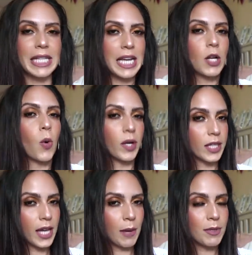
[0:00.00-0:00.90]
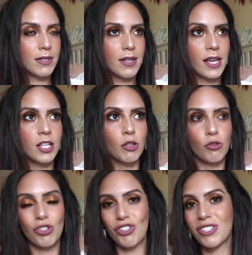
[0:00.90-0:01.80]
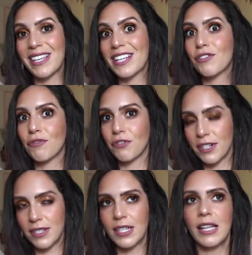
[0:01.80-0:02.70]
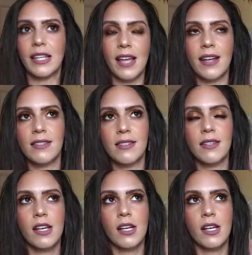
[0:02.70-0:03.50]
get oily i would say usually just gets frizzy like that's